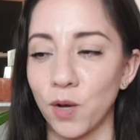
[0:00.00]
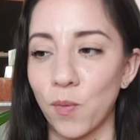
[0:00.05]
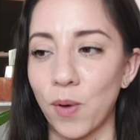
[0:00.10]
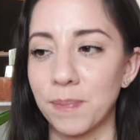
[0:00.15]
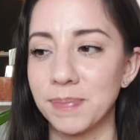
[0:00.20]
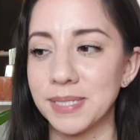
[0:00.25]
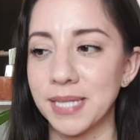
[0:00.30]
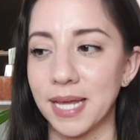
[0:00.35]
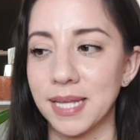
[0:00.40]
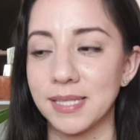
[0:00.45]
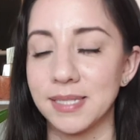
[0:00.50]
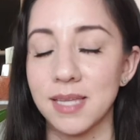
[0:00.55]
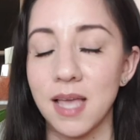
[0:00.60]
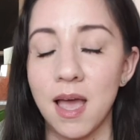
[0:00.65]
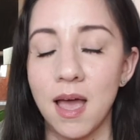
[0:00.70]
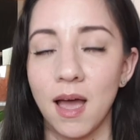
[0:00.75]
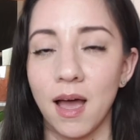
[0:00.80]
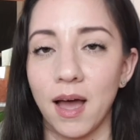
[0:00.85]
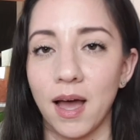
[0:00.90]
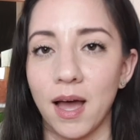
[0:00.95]
websites
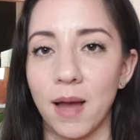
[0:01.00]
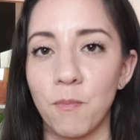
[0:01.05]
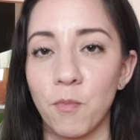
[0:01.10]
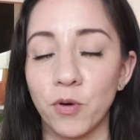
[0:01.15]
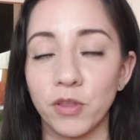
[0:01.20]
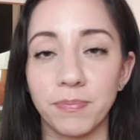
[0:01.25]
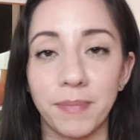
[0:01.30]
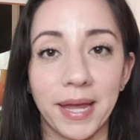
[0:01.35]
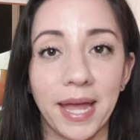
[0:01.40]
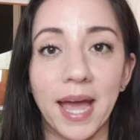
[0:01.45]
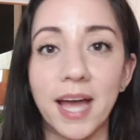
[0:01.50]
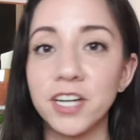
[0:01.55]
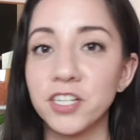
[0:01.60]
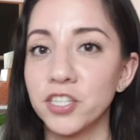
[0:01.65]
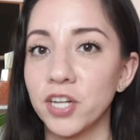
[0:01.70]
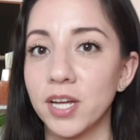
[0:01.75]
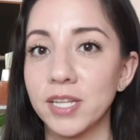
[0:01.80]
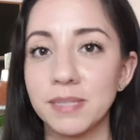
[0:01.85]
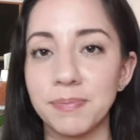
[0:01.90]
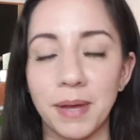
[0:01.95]
with my
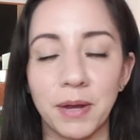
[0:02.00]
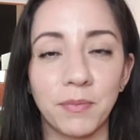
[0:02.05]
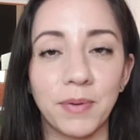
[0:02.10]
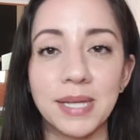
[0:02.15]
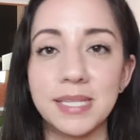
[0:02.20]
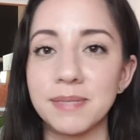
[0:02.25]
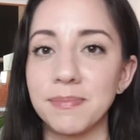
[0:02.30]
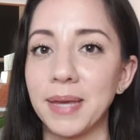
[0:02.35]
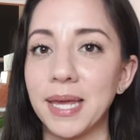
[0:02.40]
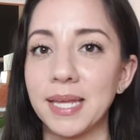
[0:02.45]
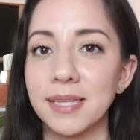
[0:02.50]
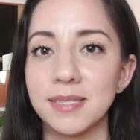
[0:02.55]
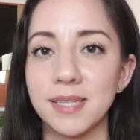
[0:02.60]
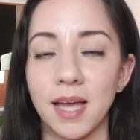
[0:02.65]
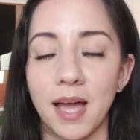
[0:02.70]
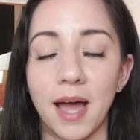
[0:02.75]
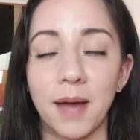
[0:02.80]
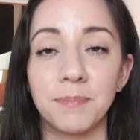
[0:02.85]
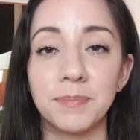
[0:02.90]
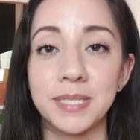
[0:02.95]
headshots, my resumes
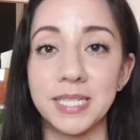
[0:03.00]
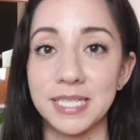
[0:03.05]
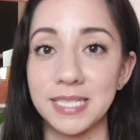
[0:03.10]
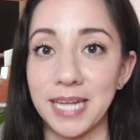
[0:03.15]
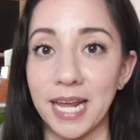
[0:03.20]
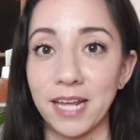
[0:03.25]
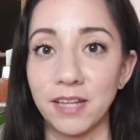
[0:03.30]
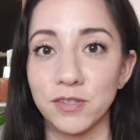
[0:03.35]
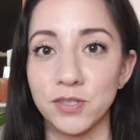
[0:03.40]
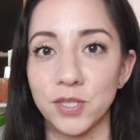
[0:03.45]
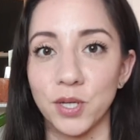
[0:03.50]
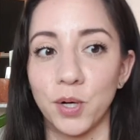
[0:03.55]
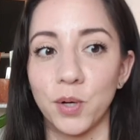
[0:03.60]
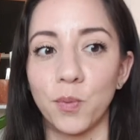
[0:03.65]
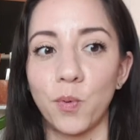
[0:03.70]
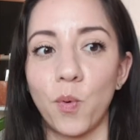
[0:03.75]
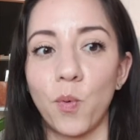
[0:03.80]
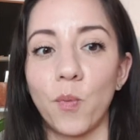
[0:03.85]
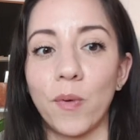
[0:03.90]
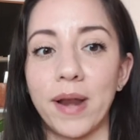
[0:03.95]
up to date. So
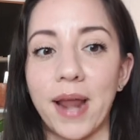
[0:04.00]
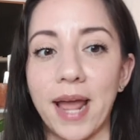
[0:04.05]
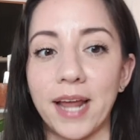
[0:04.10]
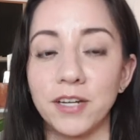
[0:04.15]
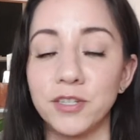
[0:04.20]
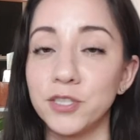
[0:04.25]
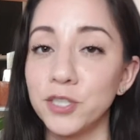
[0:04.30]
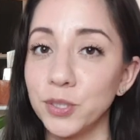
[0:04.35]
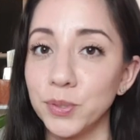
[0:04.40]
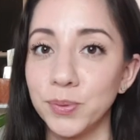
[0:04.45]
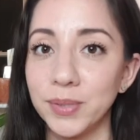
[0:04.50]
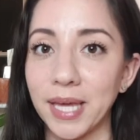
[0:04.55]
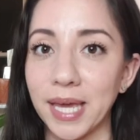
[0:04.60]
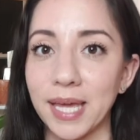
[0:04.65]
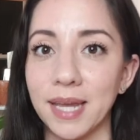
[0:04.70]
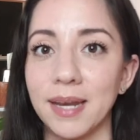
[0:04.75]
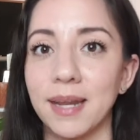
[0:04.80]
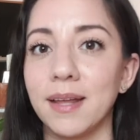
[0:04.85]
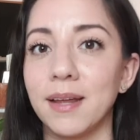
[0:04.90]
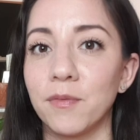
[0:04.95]
when I do
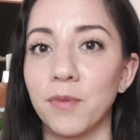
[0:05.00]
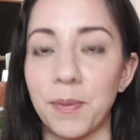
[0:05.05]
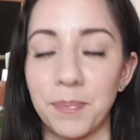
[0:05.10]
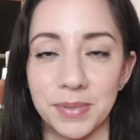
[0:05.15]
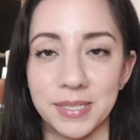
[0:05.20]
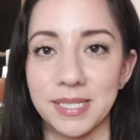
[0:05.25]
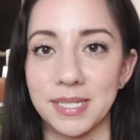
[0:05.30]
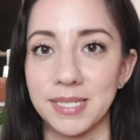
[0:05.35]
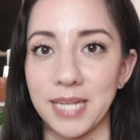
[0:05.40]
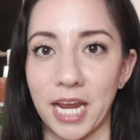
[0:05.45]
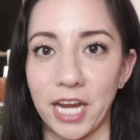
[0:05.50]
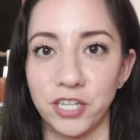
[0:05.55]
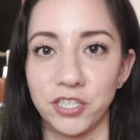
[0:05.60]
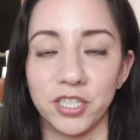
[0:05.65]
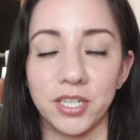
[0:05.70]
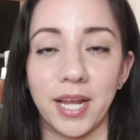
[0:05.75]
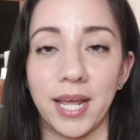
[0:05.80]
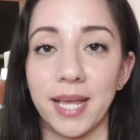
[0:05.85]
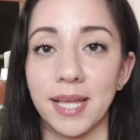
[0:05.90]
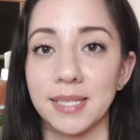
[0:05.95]
get
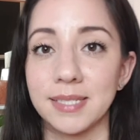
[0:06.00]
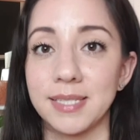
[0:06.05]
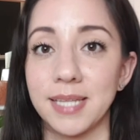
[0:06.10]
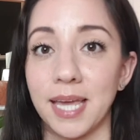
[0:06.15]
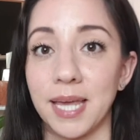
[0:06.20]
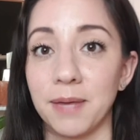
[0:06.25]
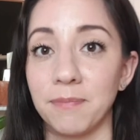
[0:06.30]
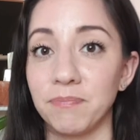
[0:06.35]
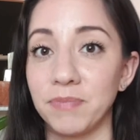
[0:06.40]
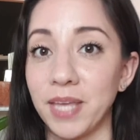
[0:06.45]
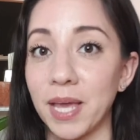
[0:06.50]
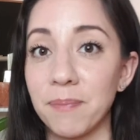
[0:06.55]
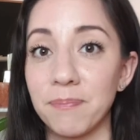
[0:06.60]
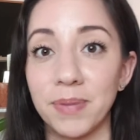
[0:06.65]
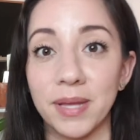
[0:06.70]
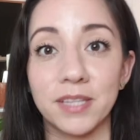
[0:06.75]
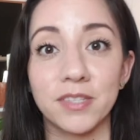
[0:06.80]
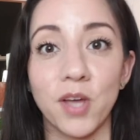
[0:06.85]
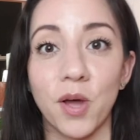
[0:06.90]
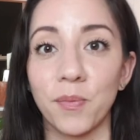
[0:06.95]
representation, I can say, yep,
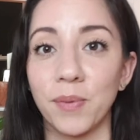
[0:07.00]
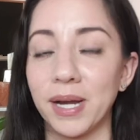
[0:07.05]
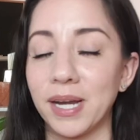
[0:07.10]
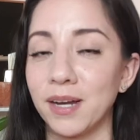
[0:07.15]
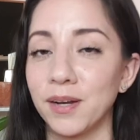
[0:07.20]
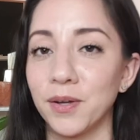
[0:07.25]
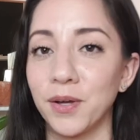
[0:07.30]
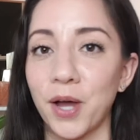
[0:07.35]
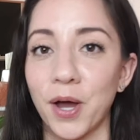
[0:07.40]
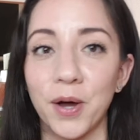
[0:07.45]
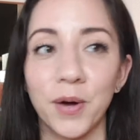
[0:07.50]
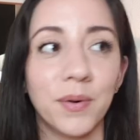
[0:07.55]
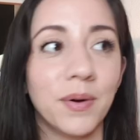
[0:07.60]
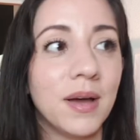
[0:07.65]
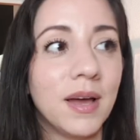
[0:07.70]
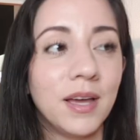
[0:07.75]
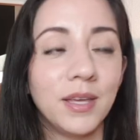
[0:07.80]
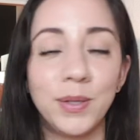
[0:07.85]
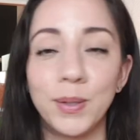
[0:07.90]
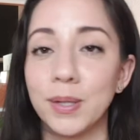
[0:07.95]
it's all ready to go.
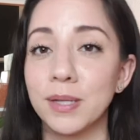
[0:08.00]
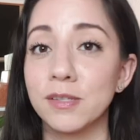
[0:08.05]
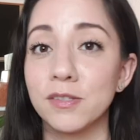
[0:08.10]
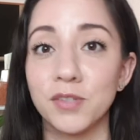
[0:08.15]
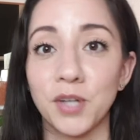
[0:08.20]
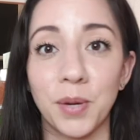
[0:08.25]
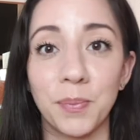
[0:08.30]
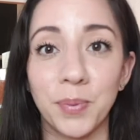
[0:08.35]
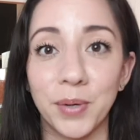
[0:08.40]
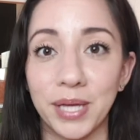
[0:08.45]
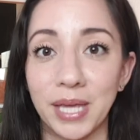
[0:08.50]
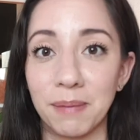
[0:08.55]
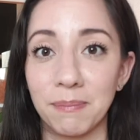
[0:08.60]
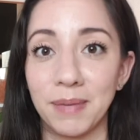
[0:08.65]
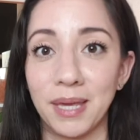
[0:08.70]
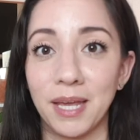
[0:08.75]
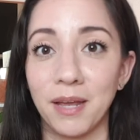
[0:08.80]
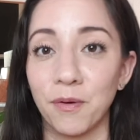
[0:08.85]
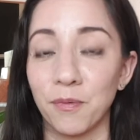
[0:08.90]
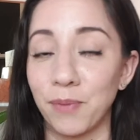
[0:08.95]
You can start booking
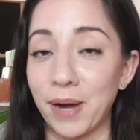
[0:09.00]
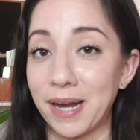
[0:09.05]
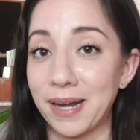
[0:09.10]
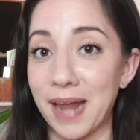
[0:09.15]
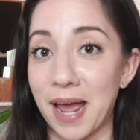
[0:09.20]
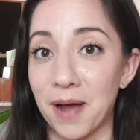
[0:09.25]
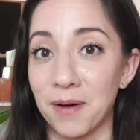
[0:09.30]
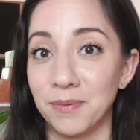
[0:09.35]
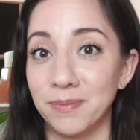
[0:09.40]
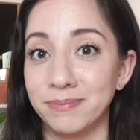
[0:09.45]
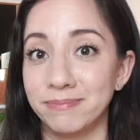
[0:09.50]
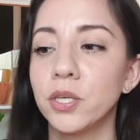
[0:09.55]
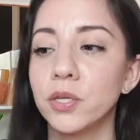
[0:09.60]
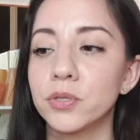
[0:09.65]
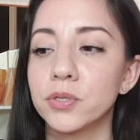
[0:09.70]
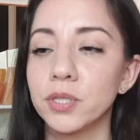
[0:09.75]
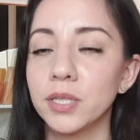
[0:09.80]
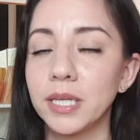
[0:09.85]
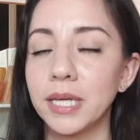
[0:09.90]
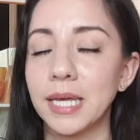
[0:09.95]
me right now.
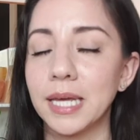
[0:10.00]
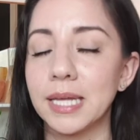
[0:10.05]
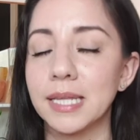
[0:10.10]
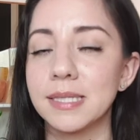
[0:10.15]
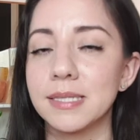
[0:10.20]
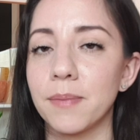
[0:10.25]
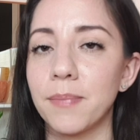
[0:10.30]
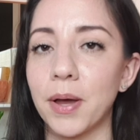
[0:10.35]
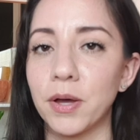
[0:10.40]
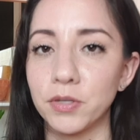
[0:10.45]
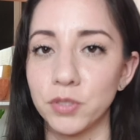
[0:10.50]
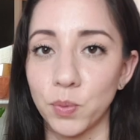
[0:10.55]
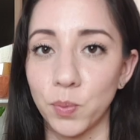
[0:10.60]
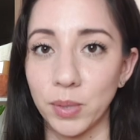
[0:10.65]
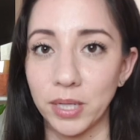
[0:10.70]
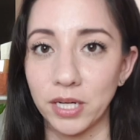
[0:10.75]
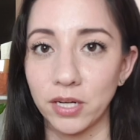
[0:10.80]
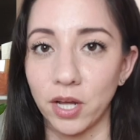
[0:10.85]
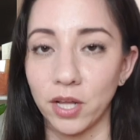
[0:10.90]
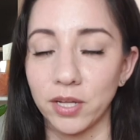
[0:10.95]
Usually it's about
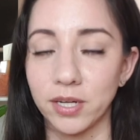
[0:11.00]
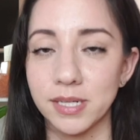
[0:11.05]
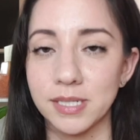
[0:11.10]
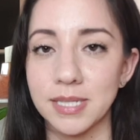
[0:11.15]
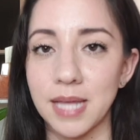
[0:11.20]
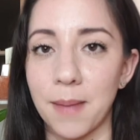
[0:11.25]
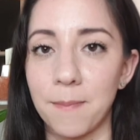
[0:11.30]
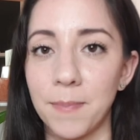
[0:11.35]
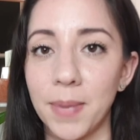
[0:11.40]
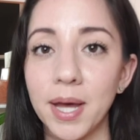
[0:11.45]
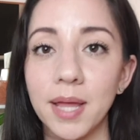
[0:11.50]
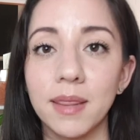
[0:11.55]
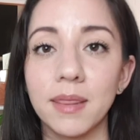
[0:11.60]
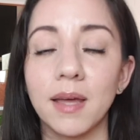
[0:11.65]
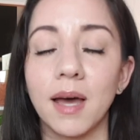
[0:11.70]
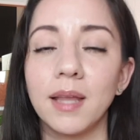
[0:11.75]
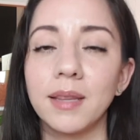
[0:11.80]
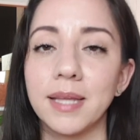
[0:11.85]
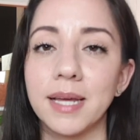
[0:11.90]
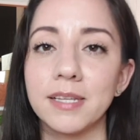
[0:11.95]
$20 a month,
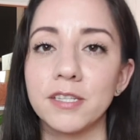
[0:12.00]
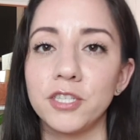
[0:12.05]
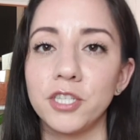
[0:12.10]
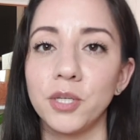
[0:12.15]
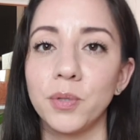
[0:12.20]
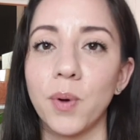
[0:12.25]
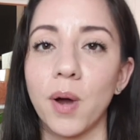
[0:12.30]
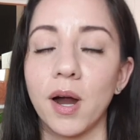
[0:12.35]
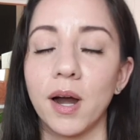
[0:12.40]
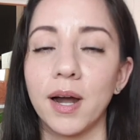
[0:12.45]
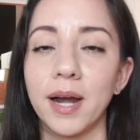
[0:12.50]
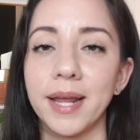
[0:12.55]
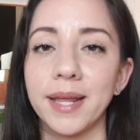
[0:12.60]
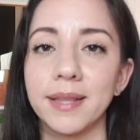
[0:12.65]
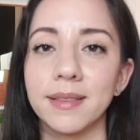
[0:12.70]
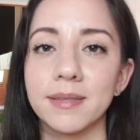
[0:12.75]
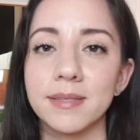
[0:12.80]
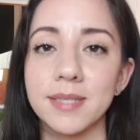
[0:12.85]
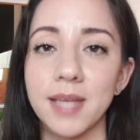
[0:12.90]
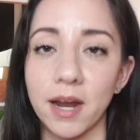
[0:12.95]
unless you are
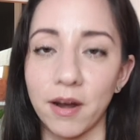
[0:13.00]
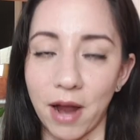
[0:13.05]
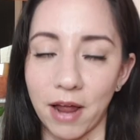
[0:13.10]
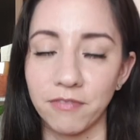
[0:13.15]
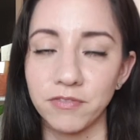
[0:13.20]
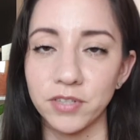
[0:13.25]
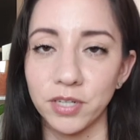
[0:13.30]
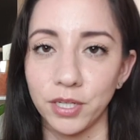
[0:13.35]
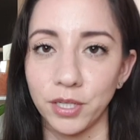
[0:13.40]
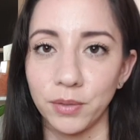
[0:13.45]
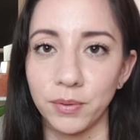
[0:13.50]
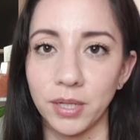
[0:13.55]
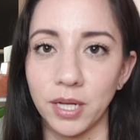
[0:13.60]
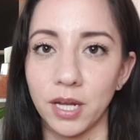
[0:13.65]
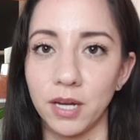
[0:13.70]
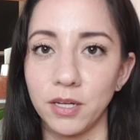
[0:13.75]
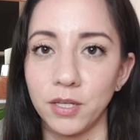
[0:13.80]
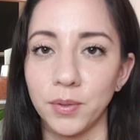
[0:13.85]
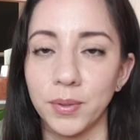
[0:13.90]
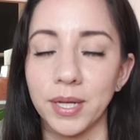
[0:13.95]
in SAG-AFTRA
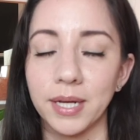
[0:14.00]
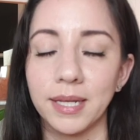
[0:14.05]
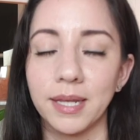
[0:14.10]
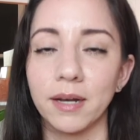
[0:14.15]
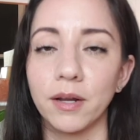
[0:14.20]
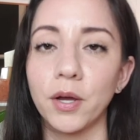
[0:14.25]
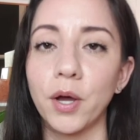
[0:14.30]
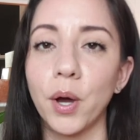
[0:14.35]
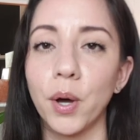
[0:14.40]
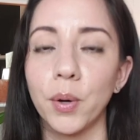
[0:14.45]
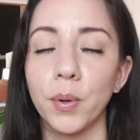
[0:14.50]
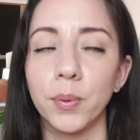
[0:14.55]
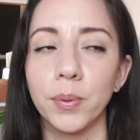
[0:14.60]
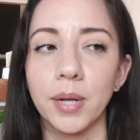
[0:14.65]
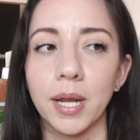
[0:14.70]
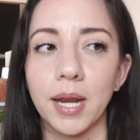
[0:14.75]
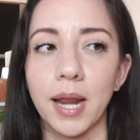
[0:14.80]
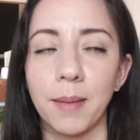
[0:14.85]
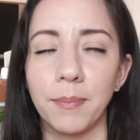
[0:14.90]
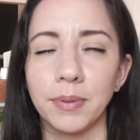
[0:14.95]
Union, you can get a code
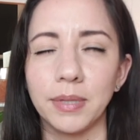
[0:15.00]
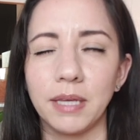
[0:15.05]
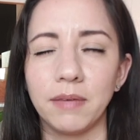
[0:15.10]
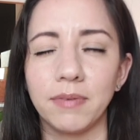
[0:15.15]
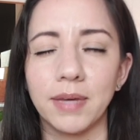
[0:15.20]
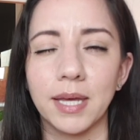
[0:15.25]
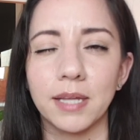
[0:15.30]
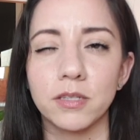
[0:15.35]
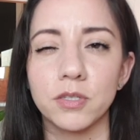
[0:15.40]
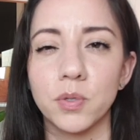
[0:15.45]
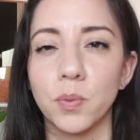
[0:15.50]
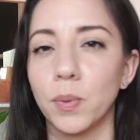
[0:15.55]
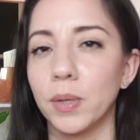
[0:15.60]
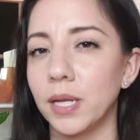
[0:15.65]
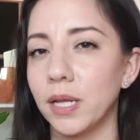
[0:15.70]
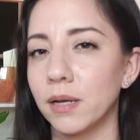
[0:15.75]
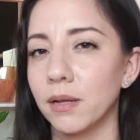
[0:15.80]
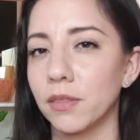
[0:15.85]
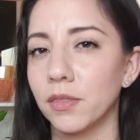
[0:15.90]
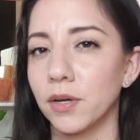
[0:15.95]
and I believe get
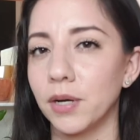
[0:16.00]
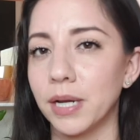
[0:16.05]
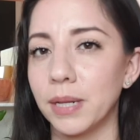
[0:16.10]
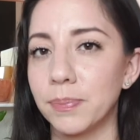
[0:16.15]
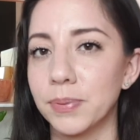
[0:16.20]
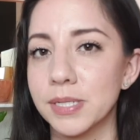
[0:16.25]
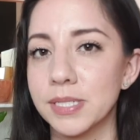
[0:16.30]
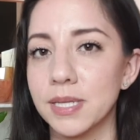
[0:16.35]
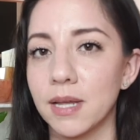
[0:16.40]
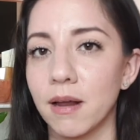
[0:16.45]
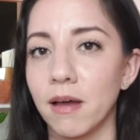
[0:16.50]
20 to 30%